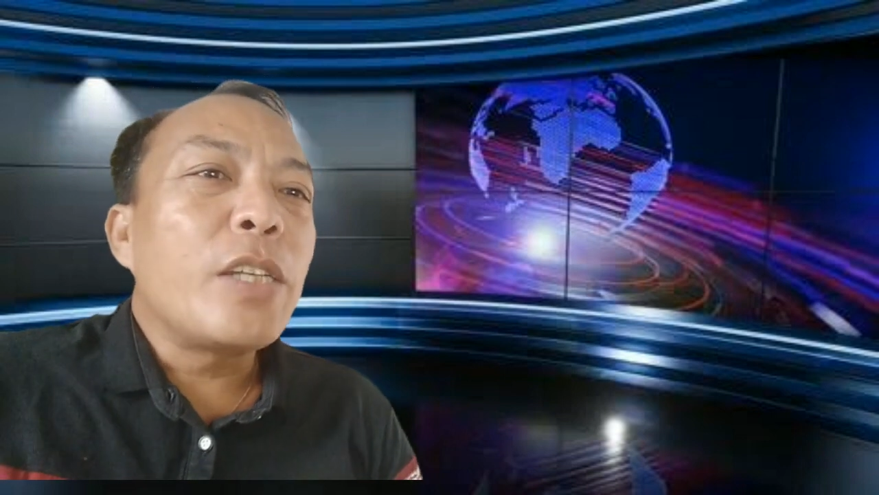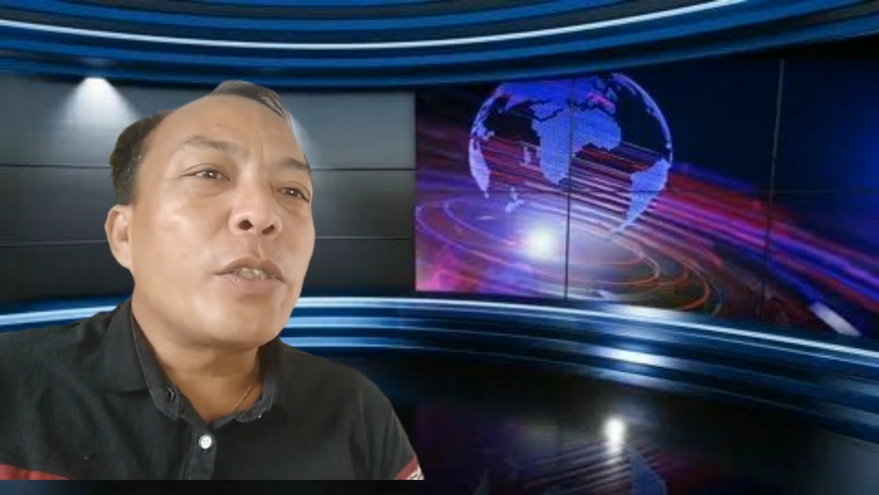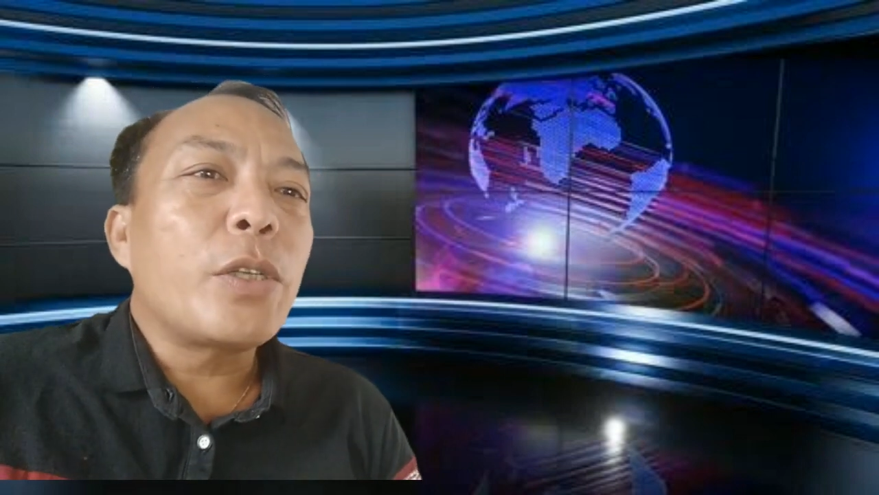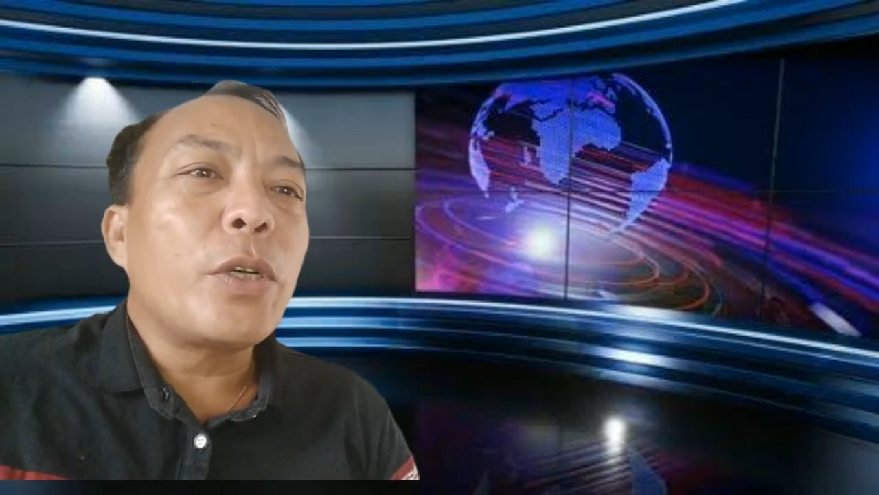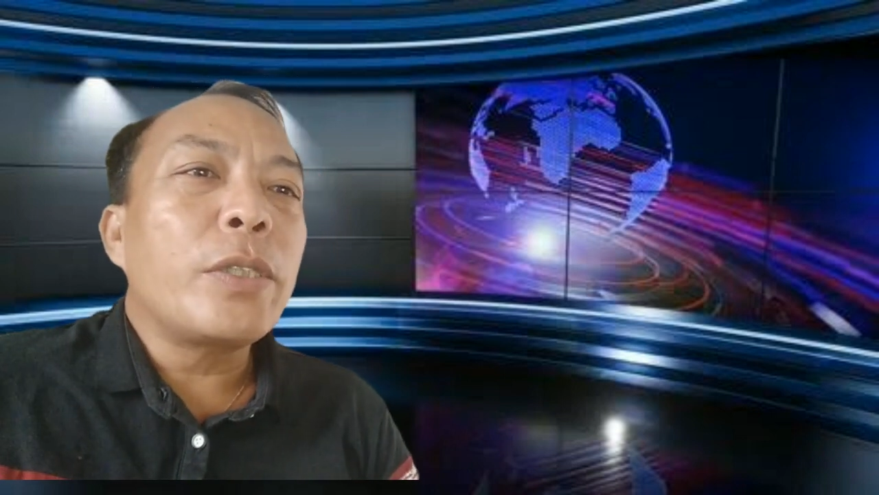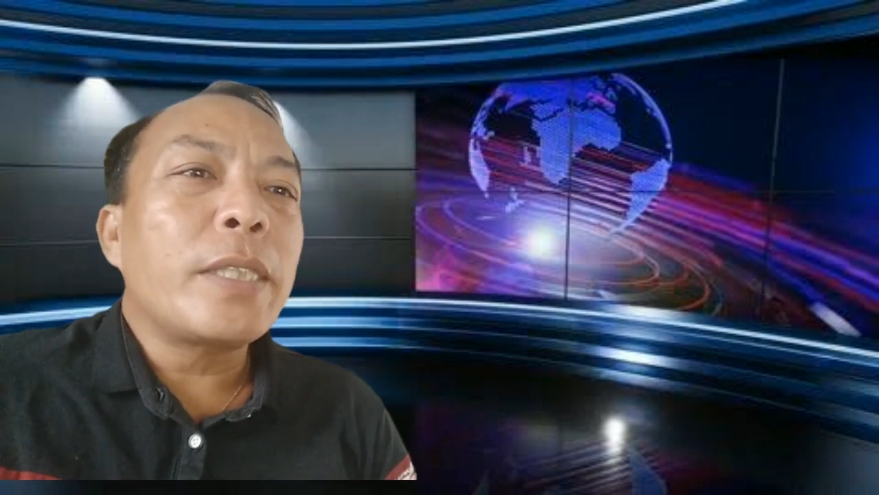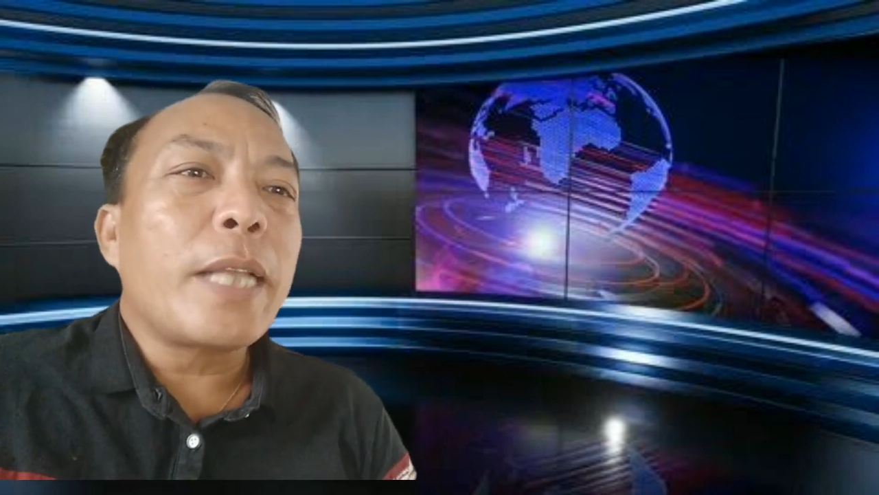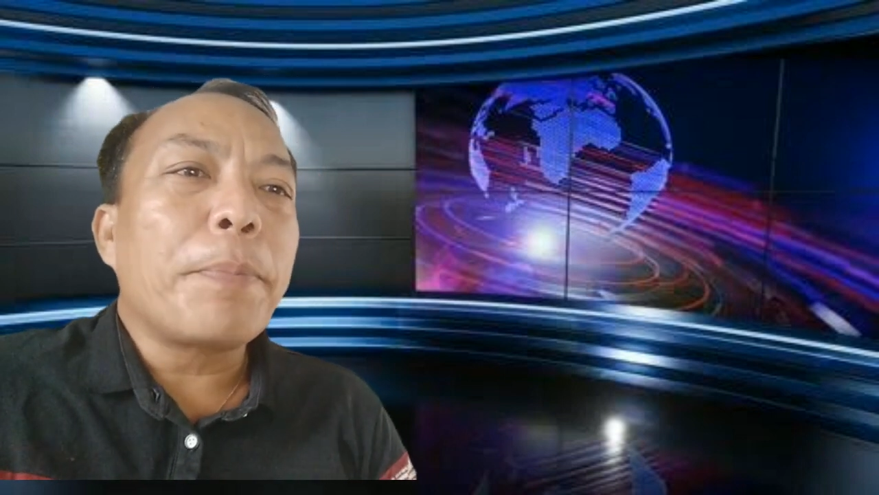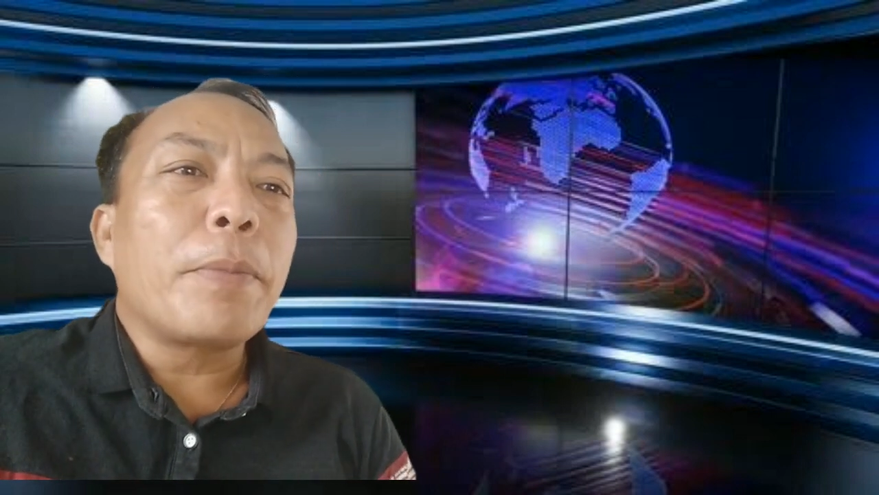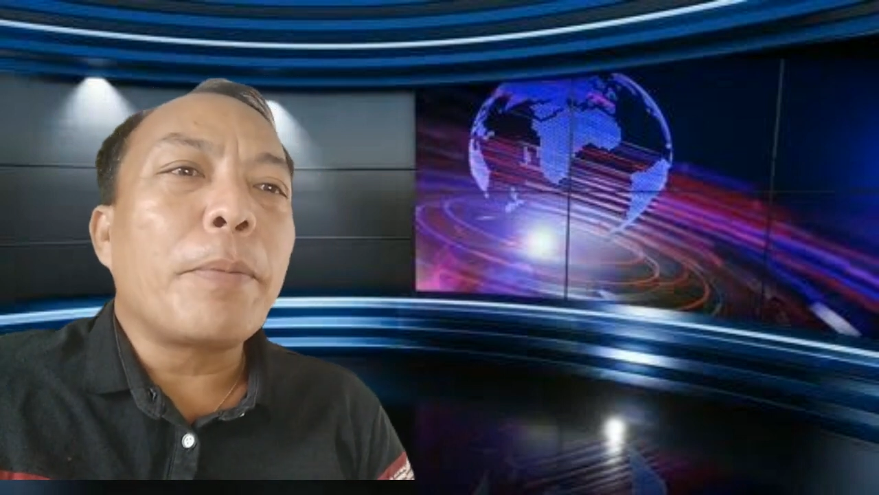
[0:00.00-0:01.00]
So
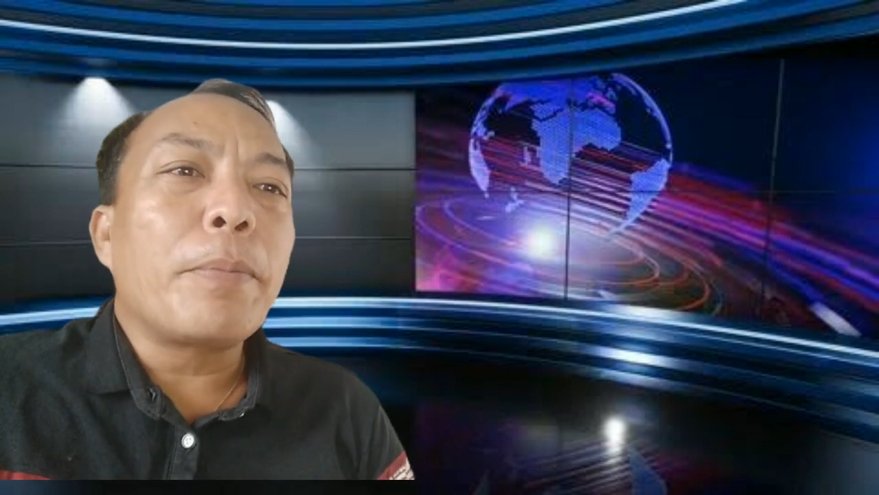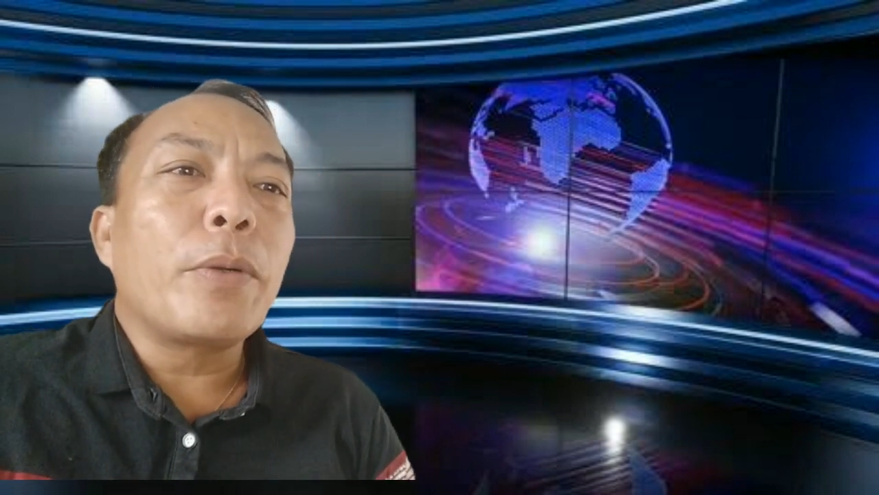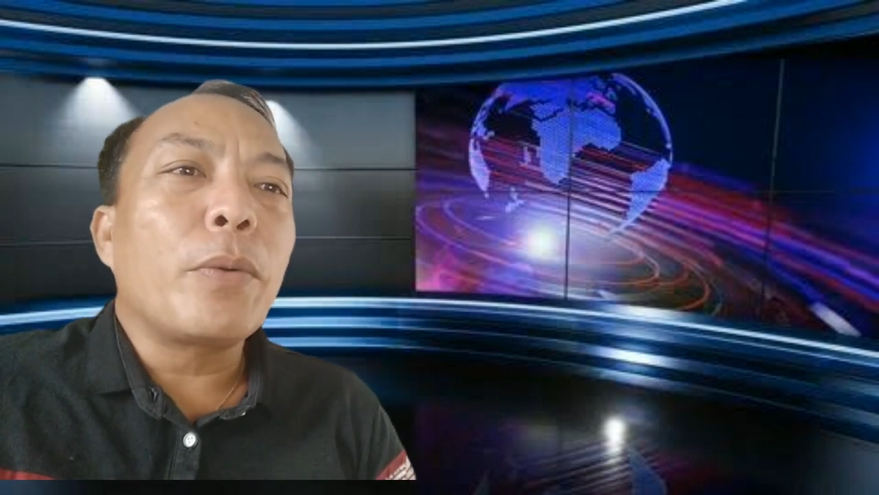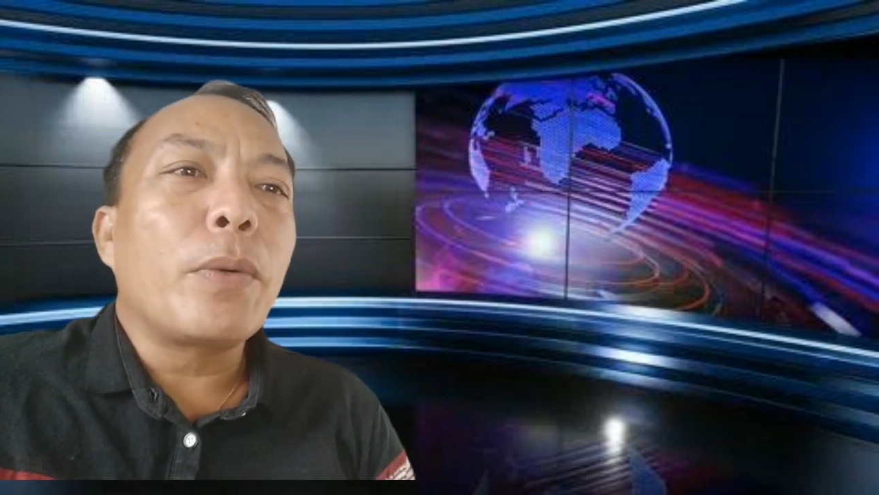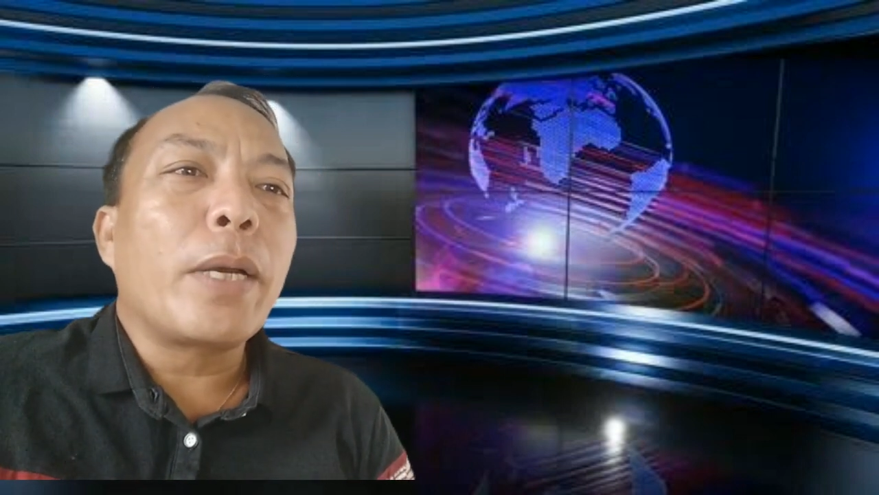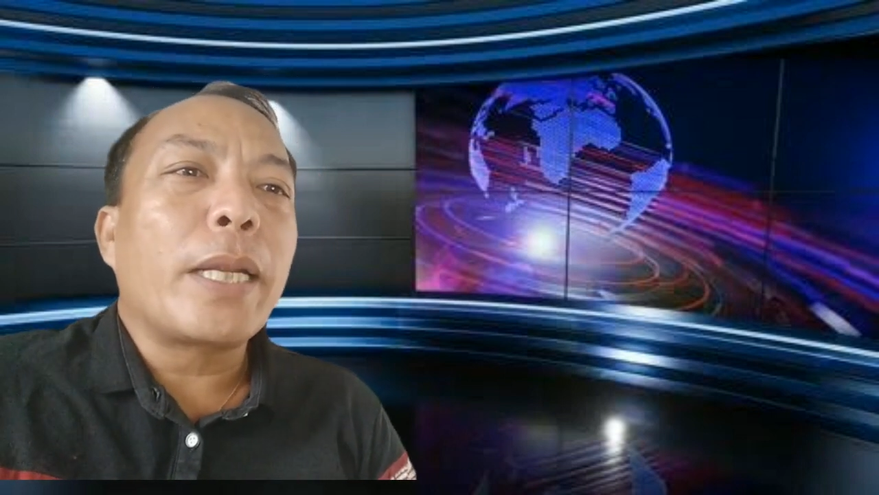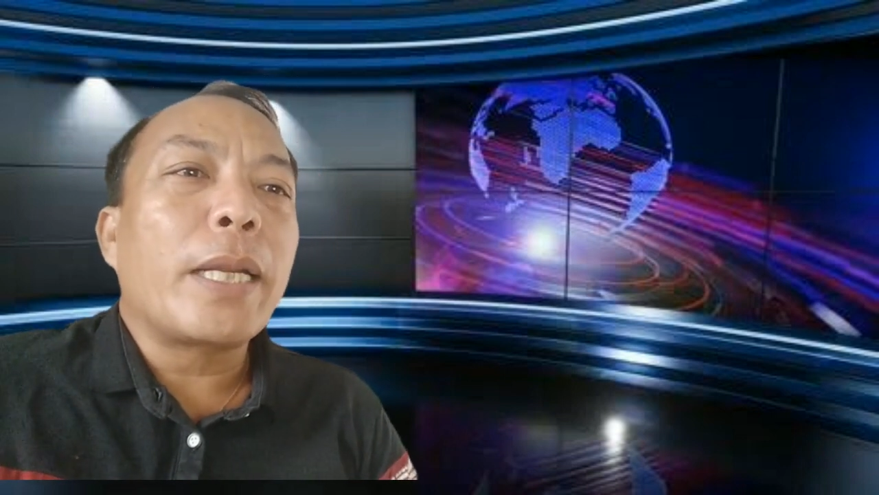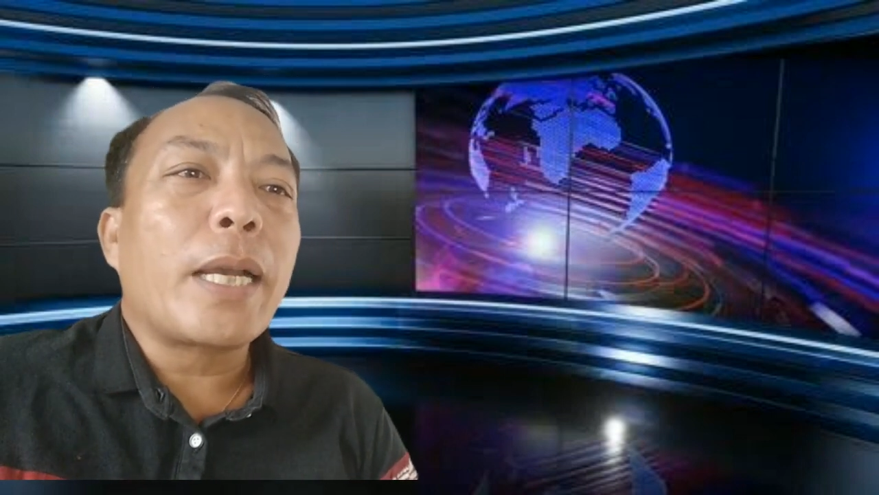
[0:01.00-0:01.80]
step number one in